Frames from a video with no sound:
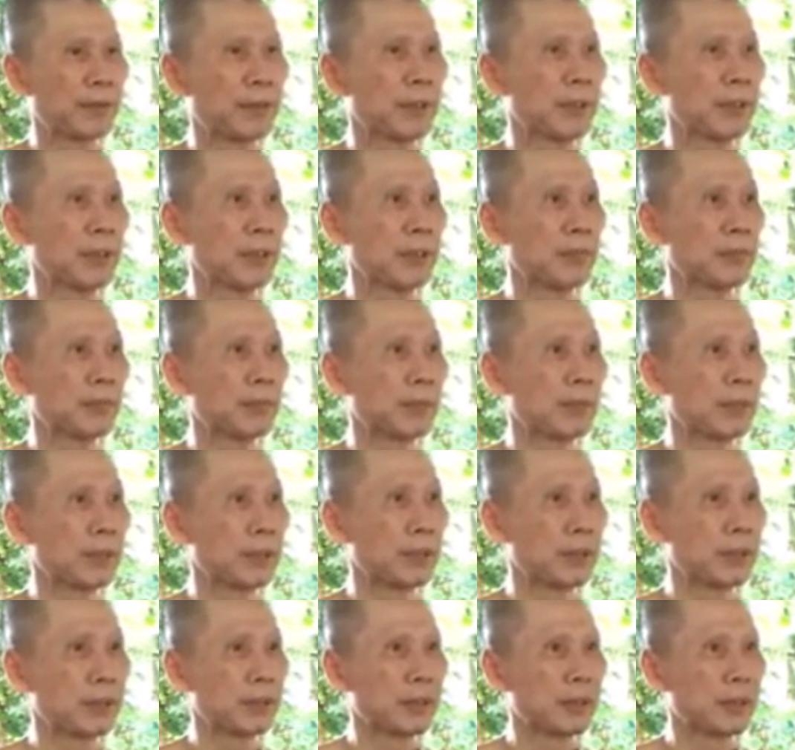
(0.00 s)
created
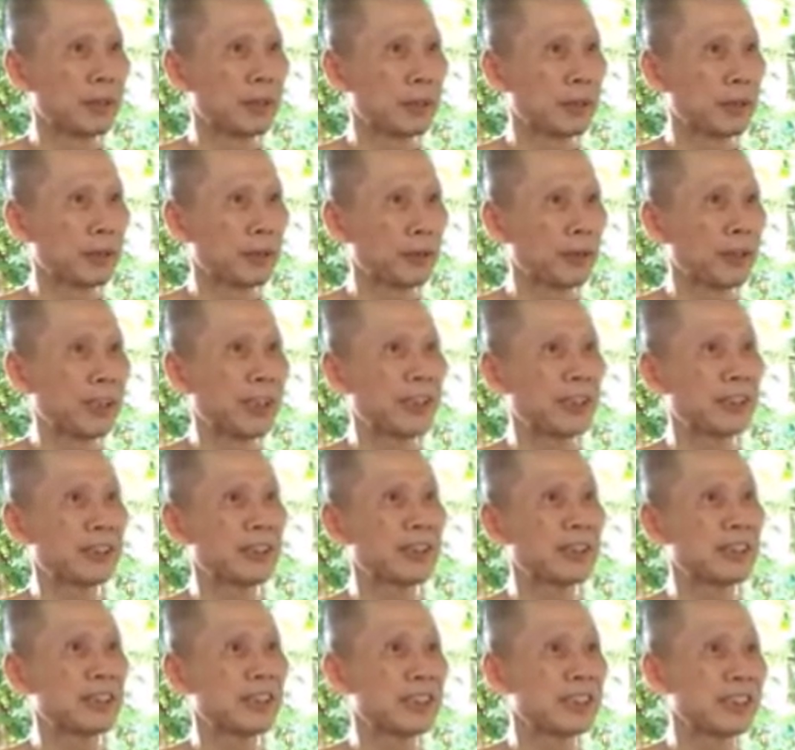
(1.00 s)
this new kind of
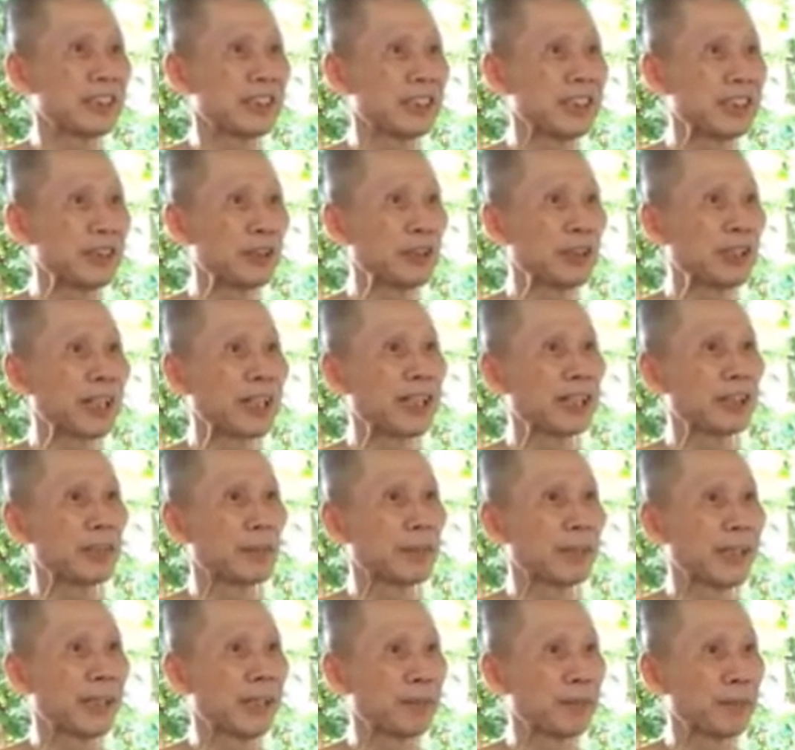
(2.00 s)
happiness,
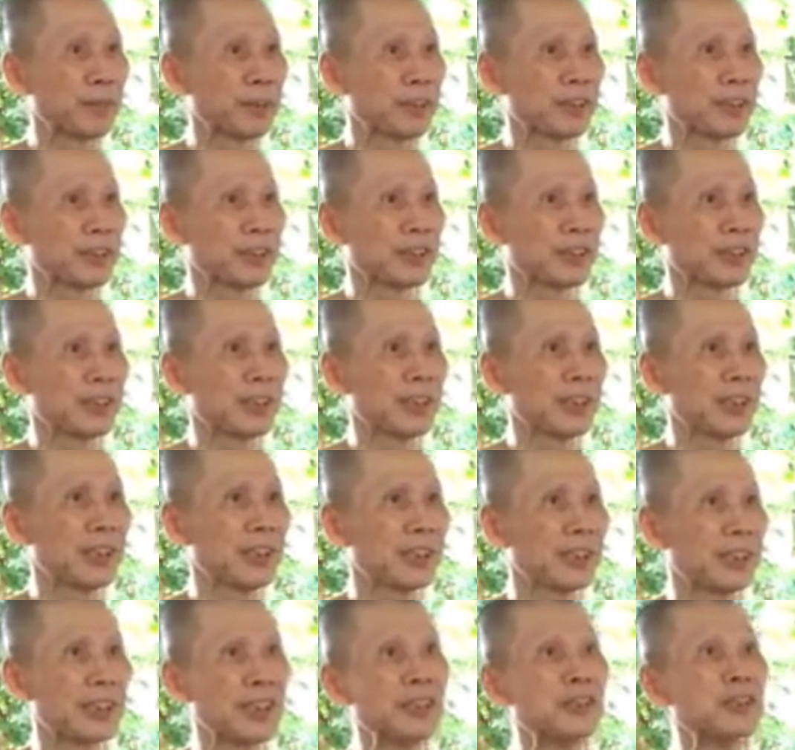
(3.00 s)
then you can
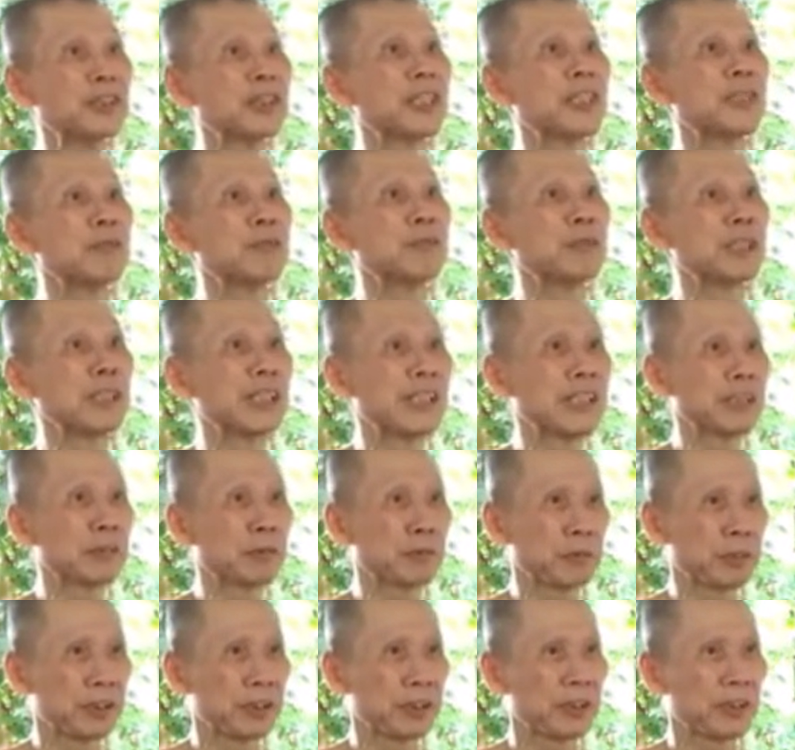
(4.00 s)
relinquish, you can let go
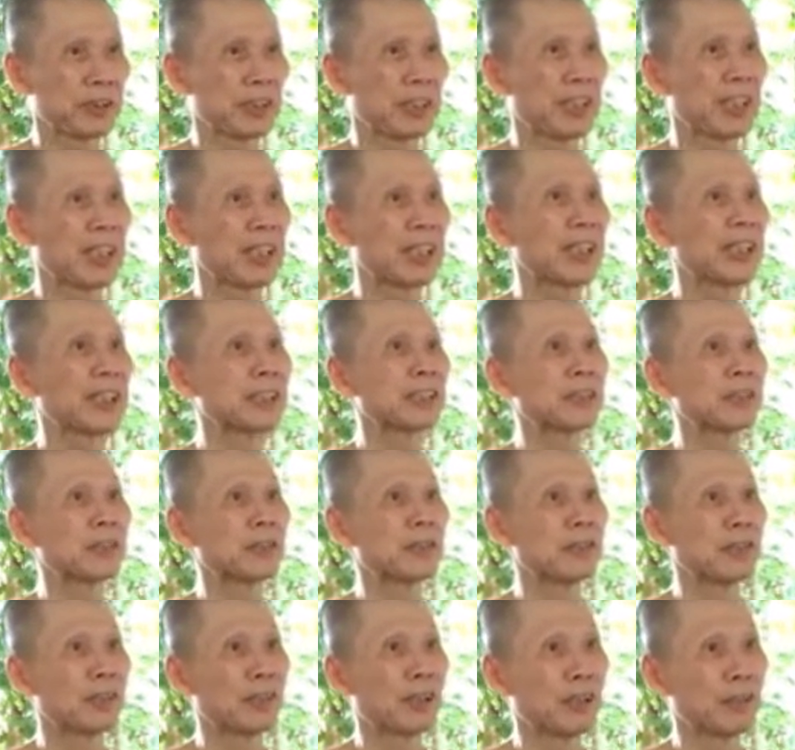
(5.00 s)
of everything,
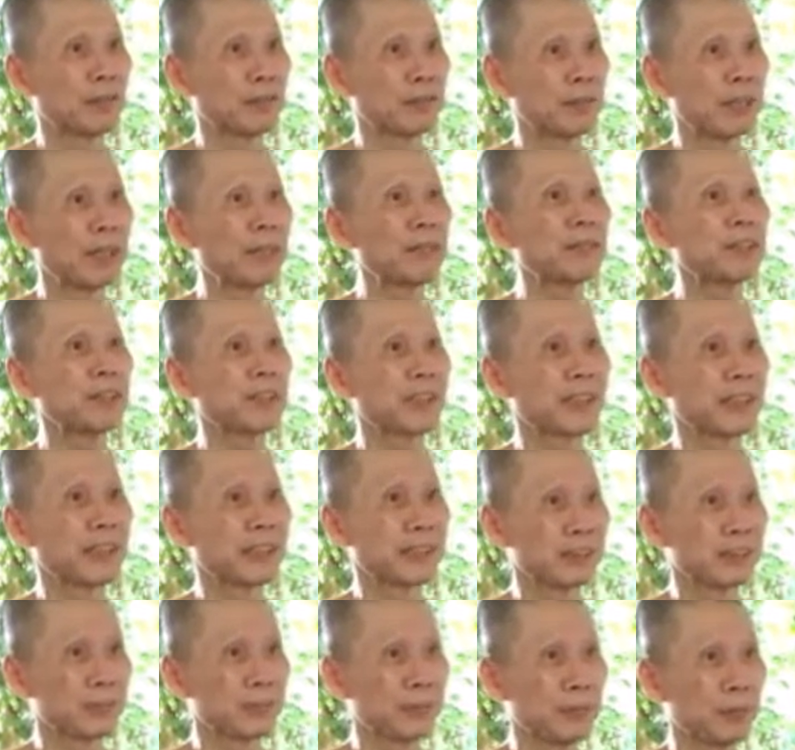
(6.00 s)
which you will
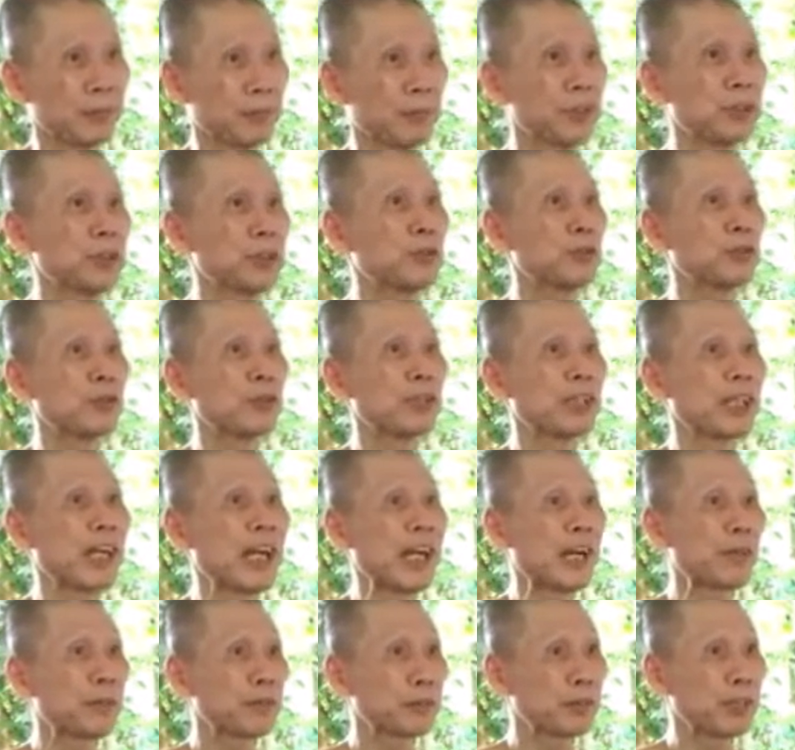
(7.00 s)
have
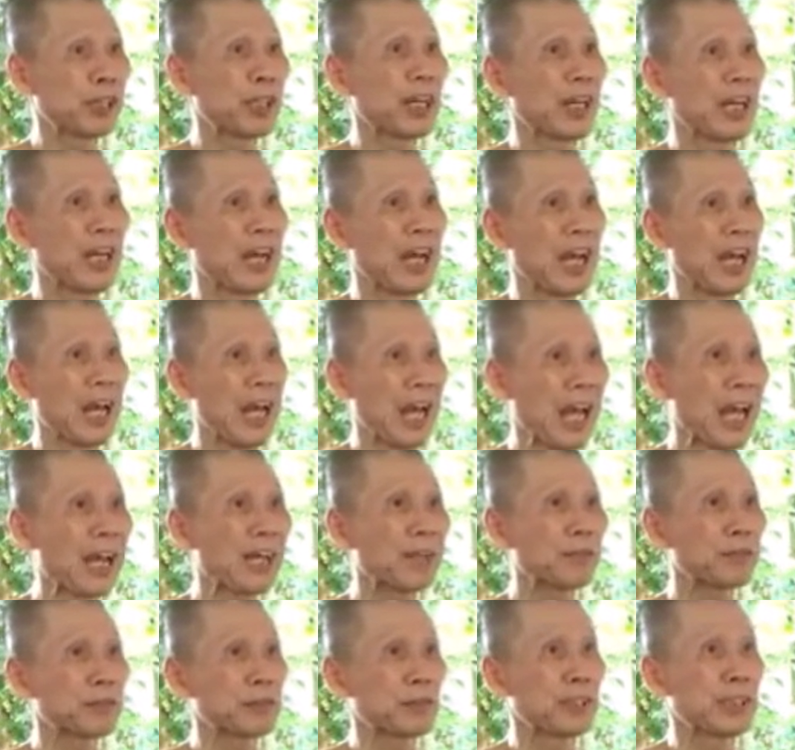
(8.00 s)
to let go
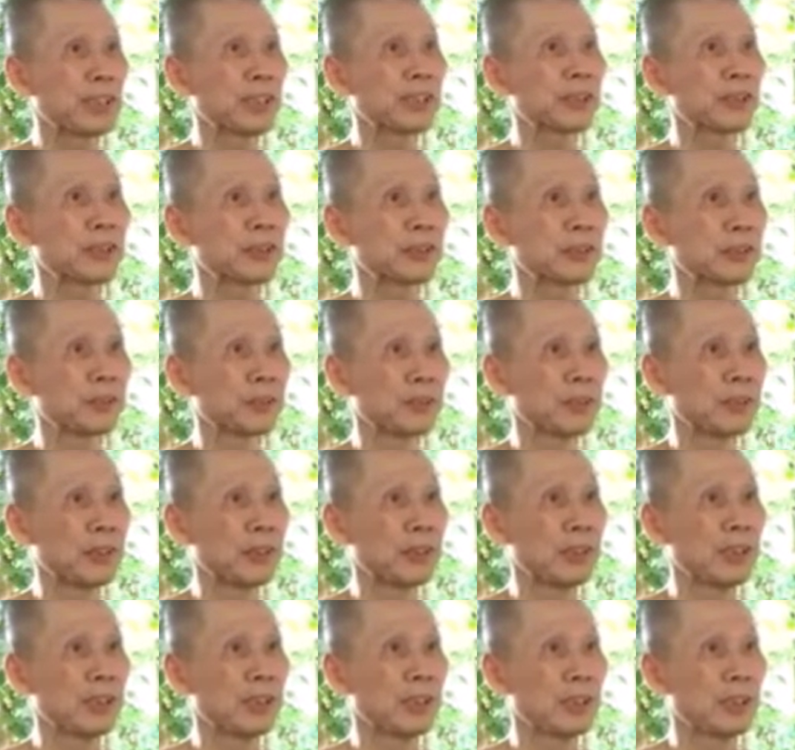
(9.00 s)
one
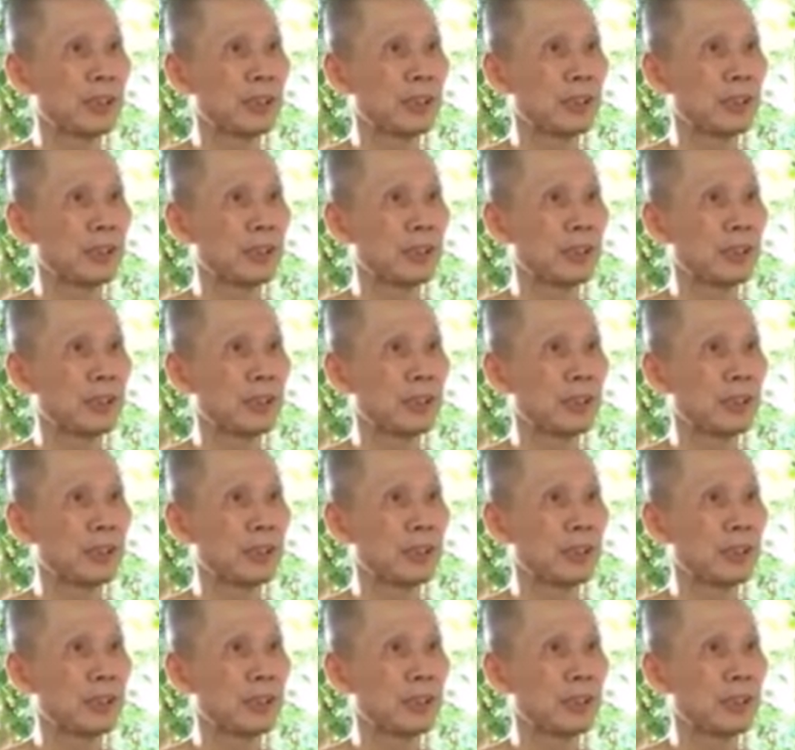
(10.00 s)
day.